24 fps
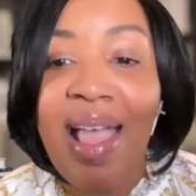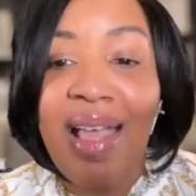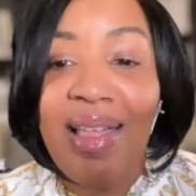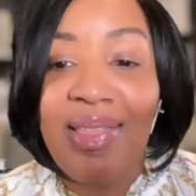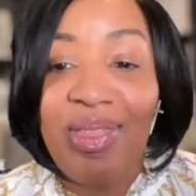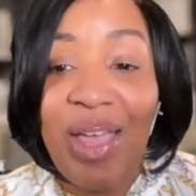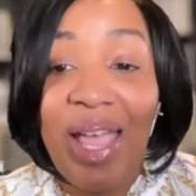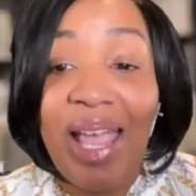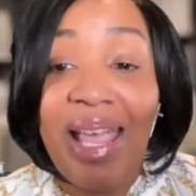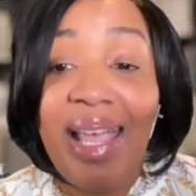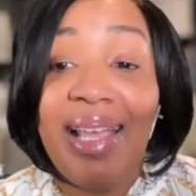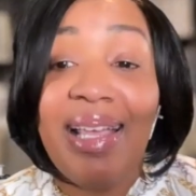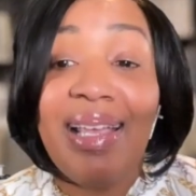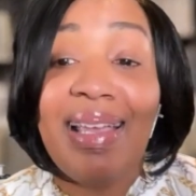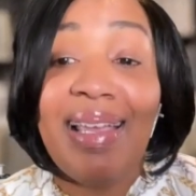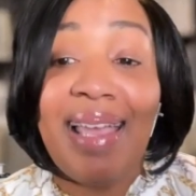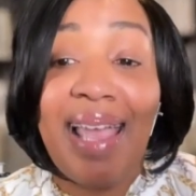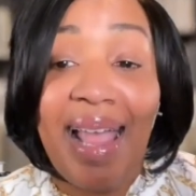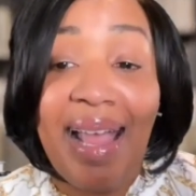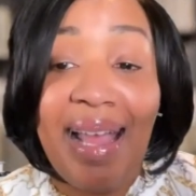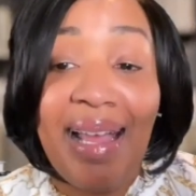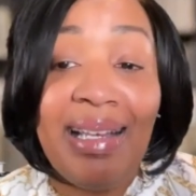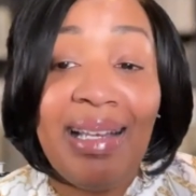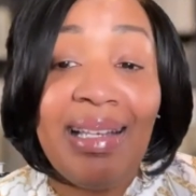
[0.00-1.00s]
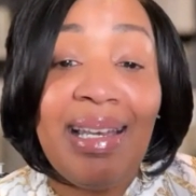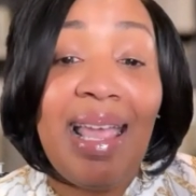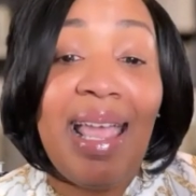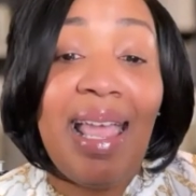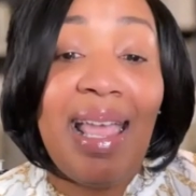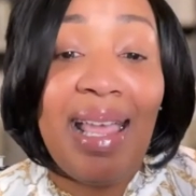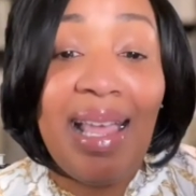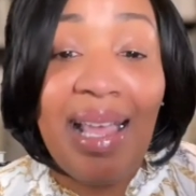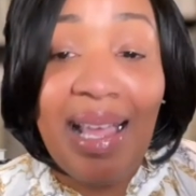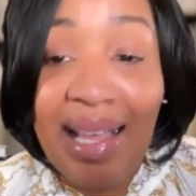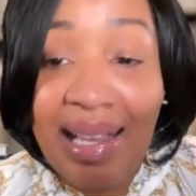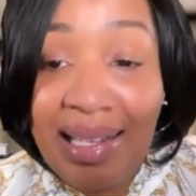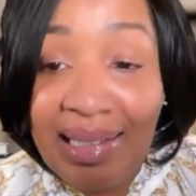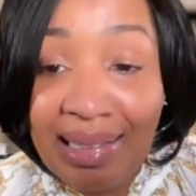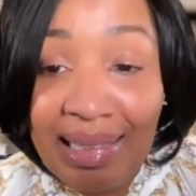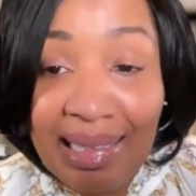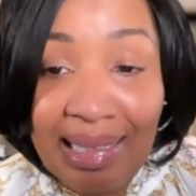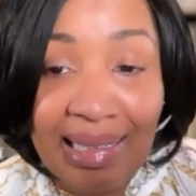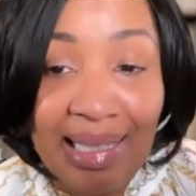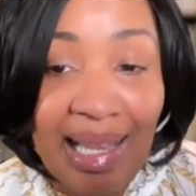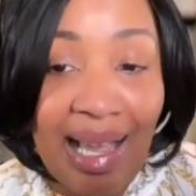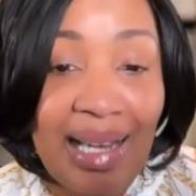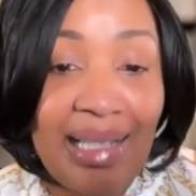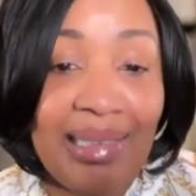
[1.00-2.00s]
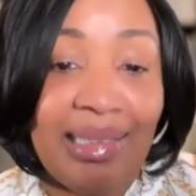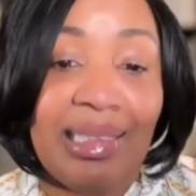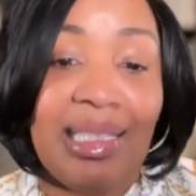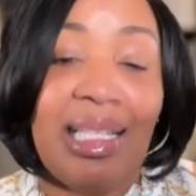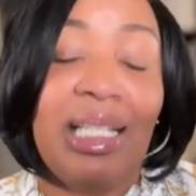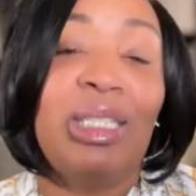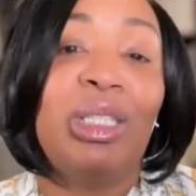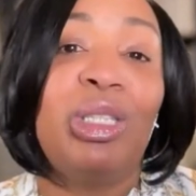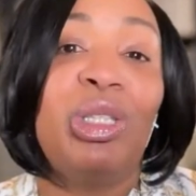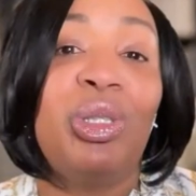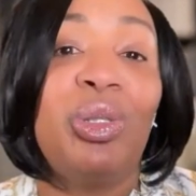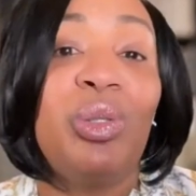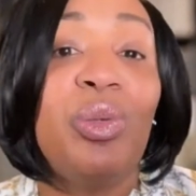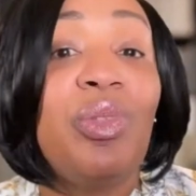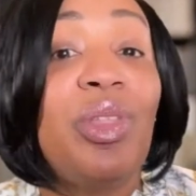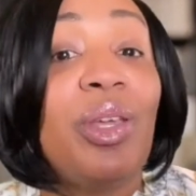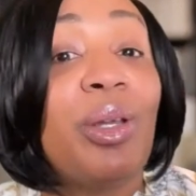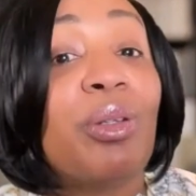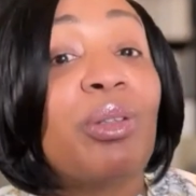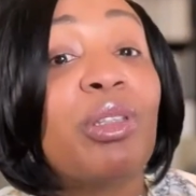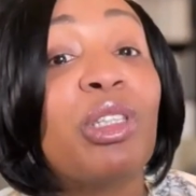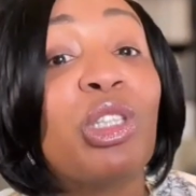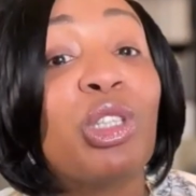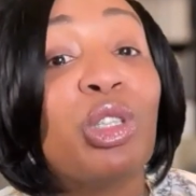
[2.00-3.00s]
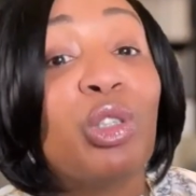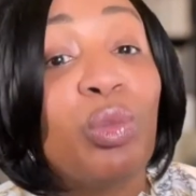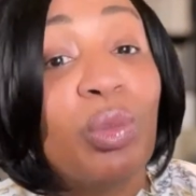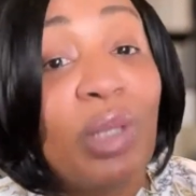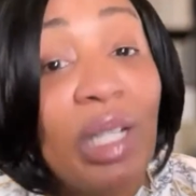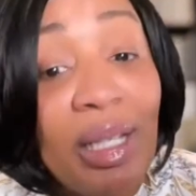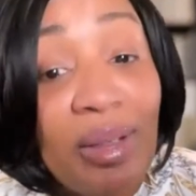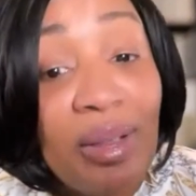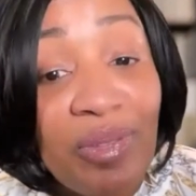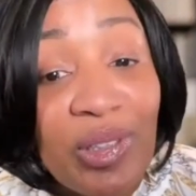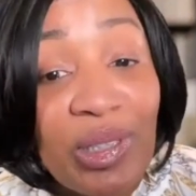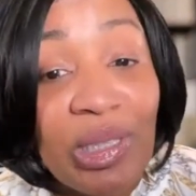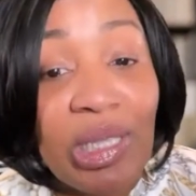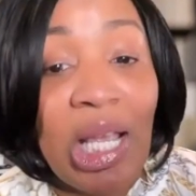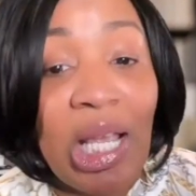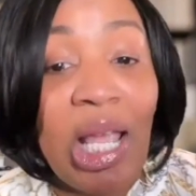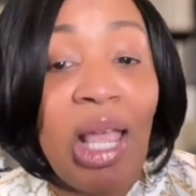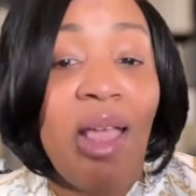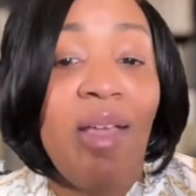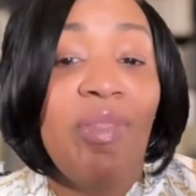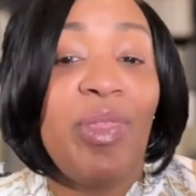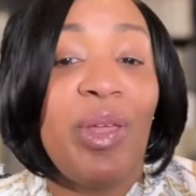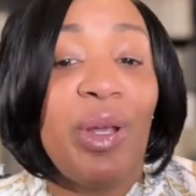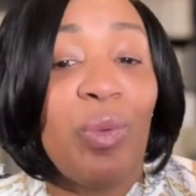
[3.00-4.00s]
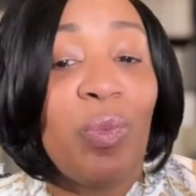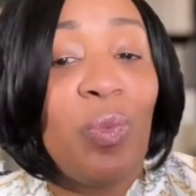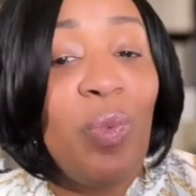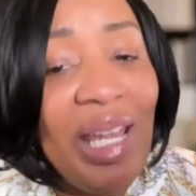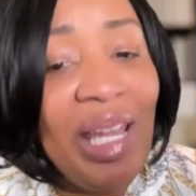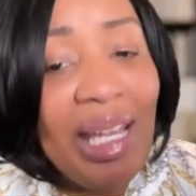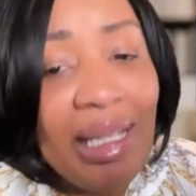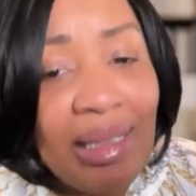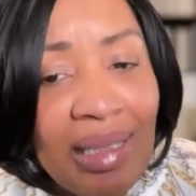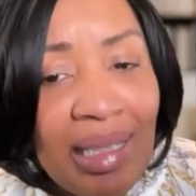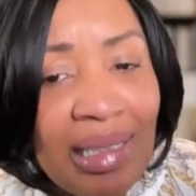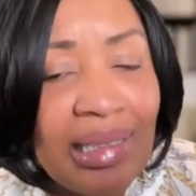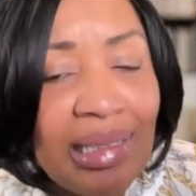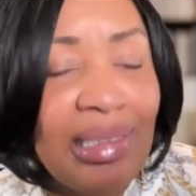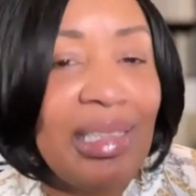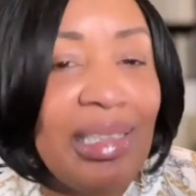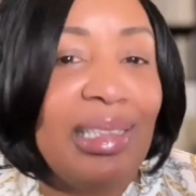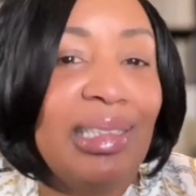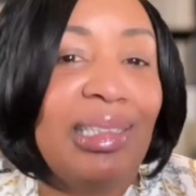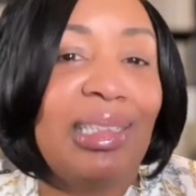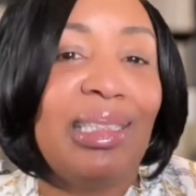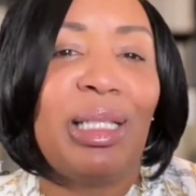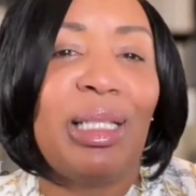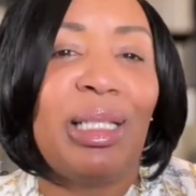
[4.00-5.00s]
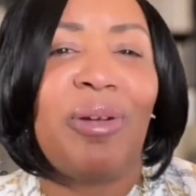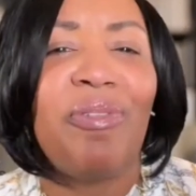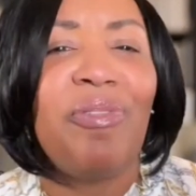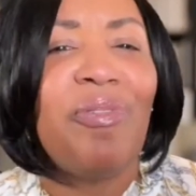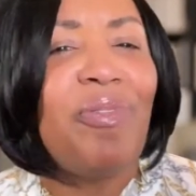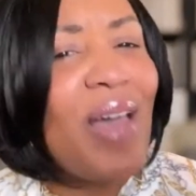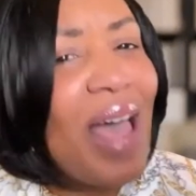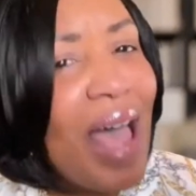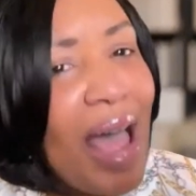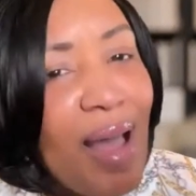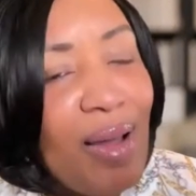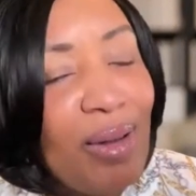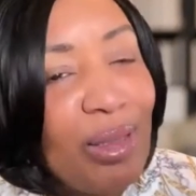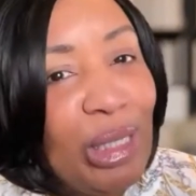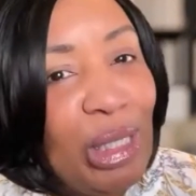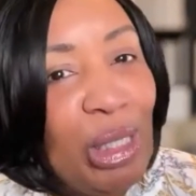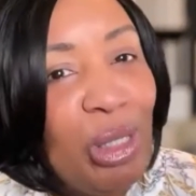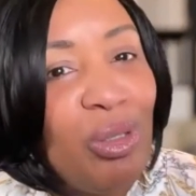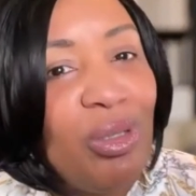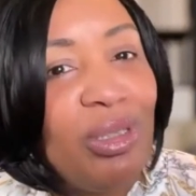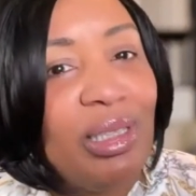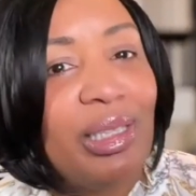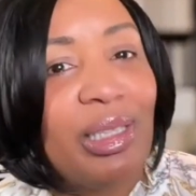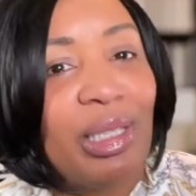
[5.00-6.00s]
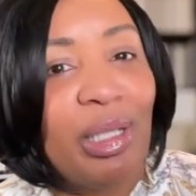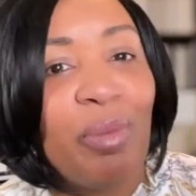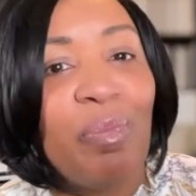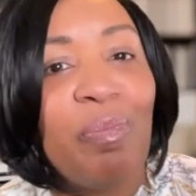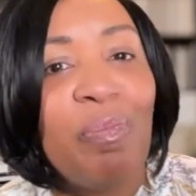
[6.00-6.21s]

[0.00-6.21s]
They gain insights into their strengths, their weaknesses, their values, their